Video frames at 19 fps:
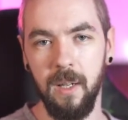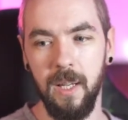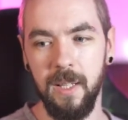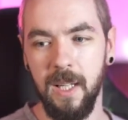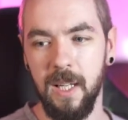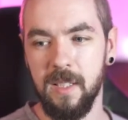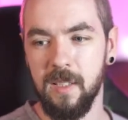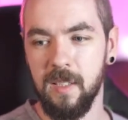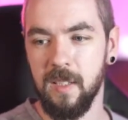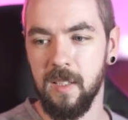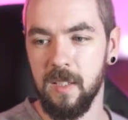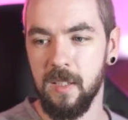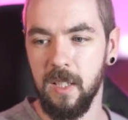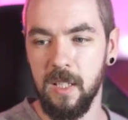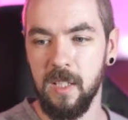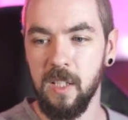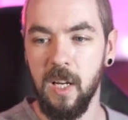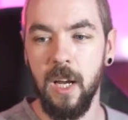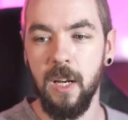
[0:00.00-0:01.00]
And that's
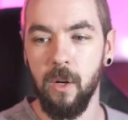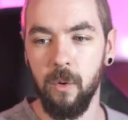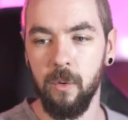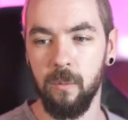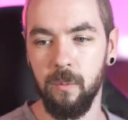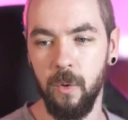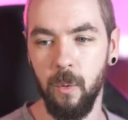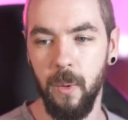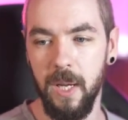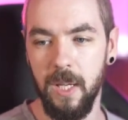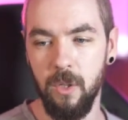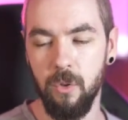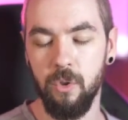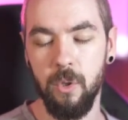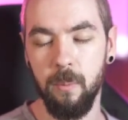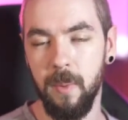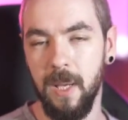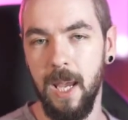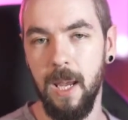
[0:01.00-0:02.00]
kind of the way
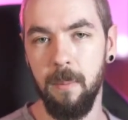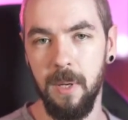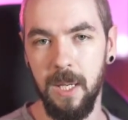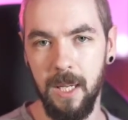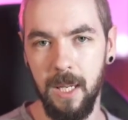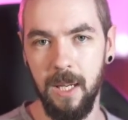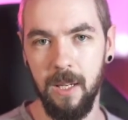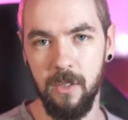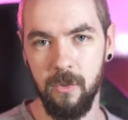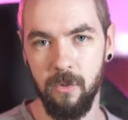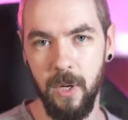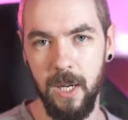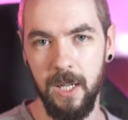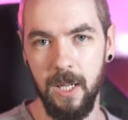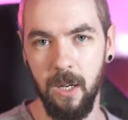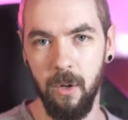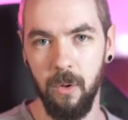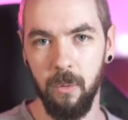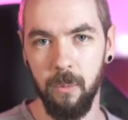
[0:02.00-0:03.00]
YouTube gaming is right
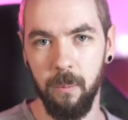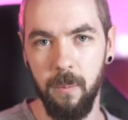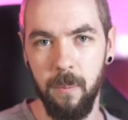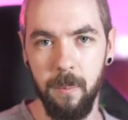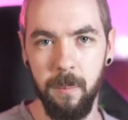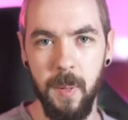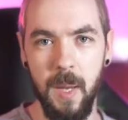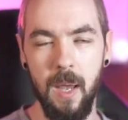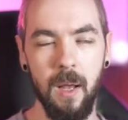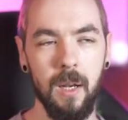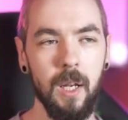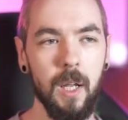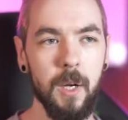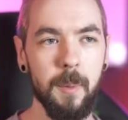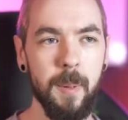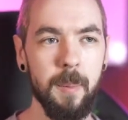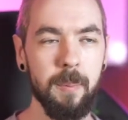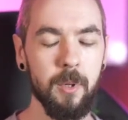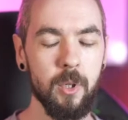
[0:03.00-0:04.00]
now. A lot
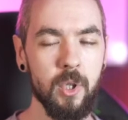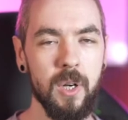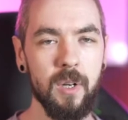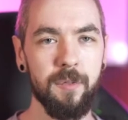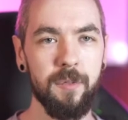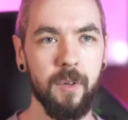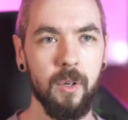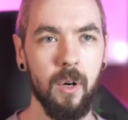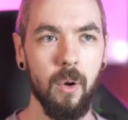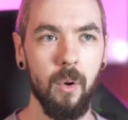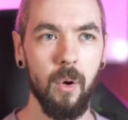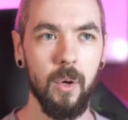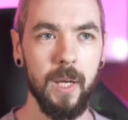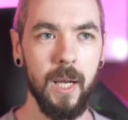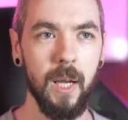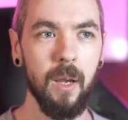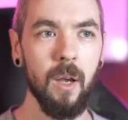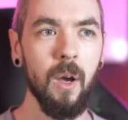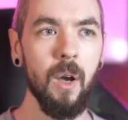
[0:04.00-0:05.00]
of people are trying to figure out,
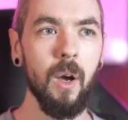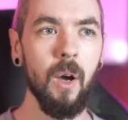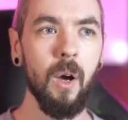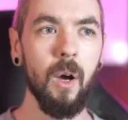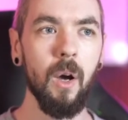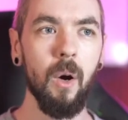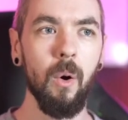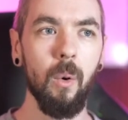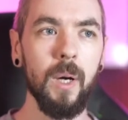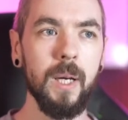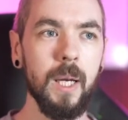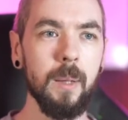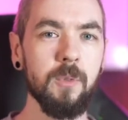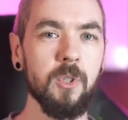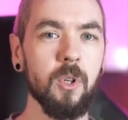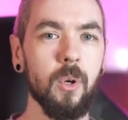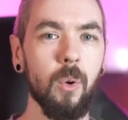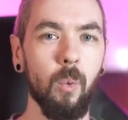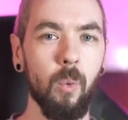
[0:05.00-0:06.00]
okay, what games
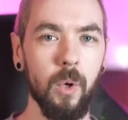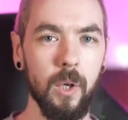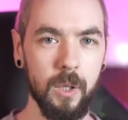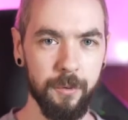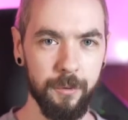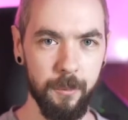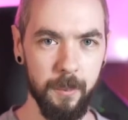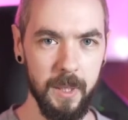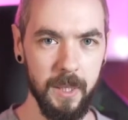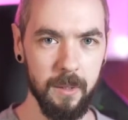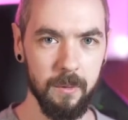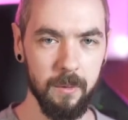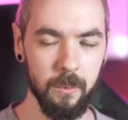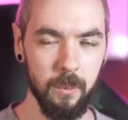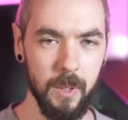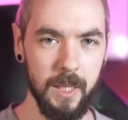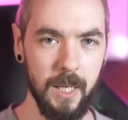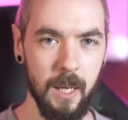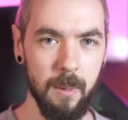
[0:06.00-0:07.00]
are going to work for me?
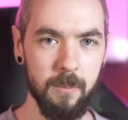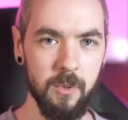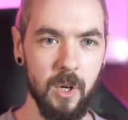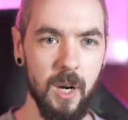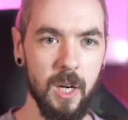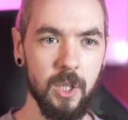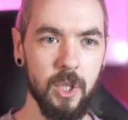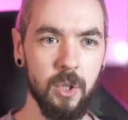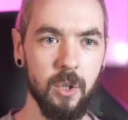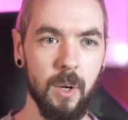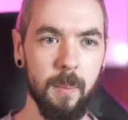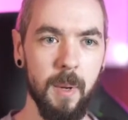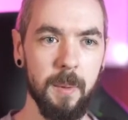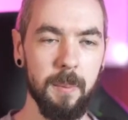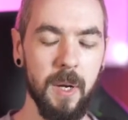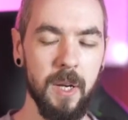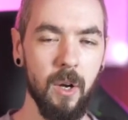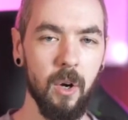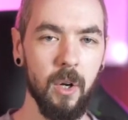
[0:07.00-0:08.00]
What games are actually going to make
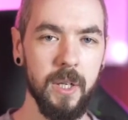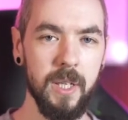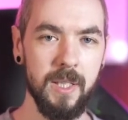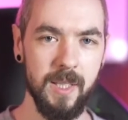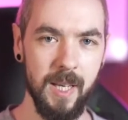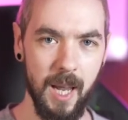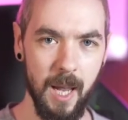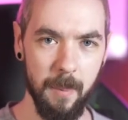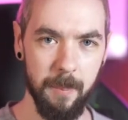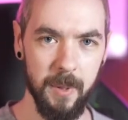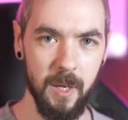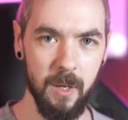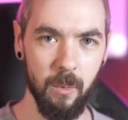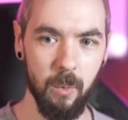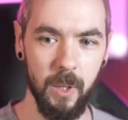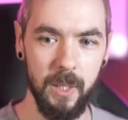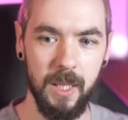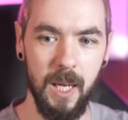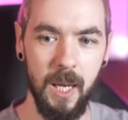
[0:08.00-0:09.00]
my audience happy?
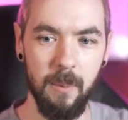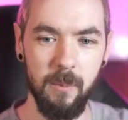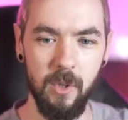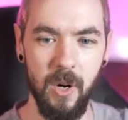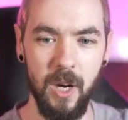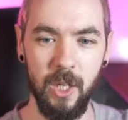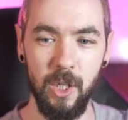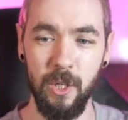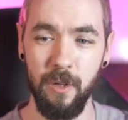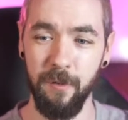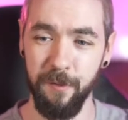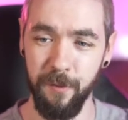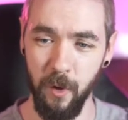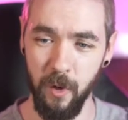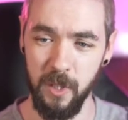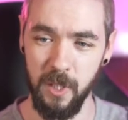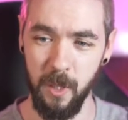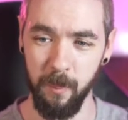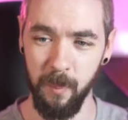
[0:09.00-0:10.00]
What games are actually
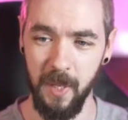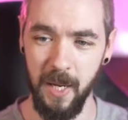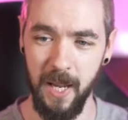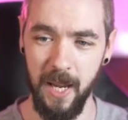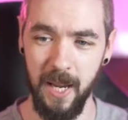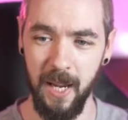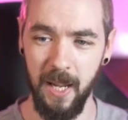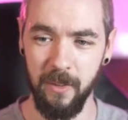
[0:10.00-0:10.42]
fun to play?